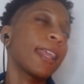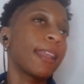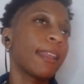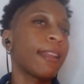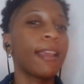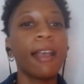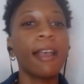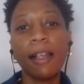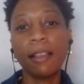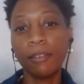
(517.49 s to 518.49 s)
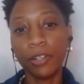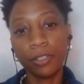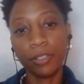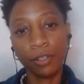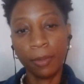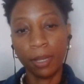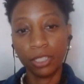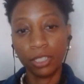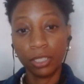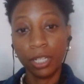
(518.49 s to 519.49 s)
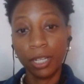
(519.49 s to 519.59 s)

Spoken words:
and I love her so much.